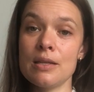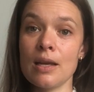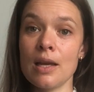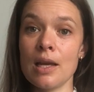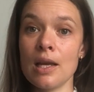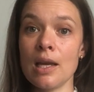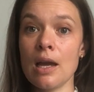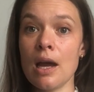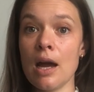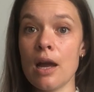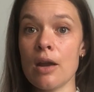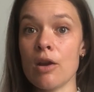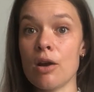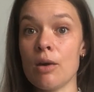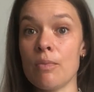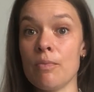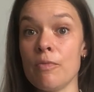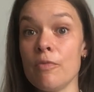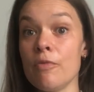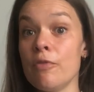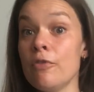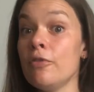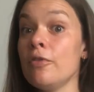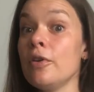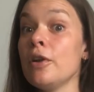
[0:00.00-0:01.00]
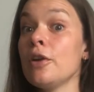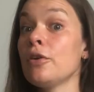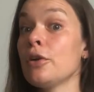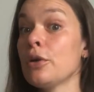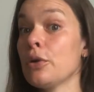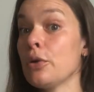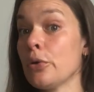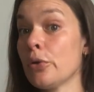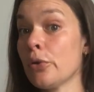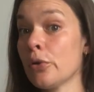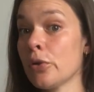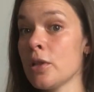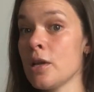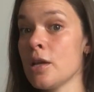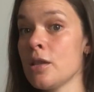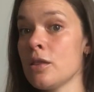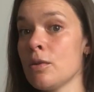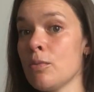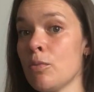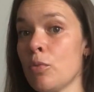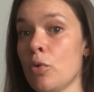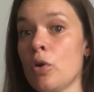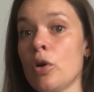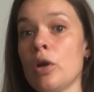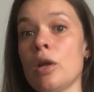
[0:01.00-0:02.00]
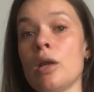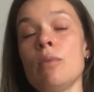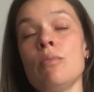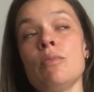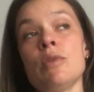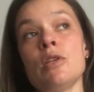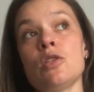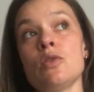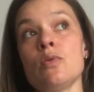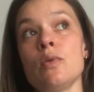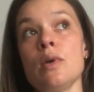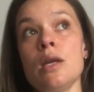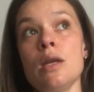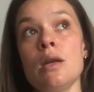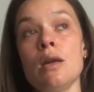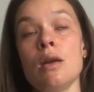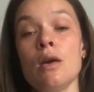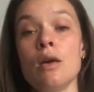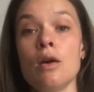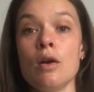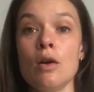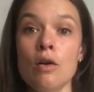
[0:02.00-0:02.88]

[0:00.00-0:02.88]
I got up very early in the morning, between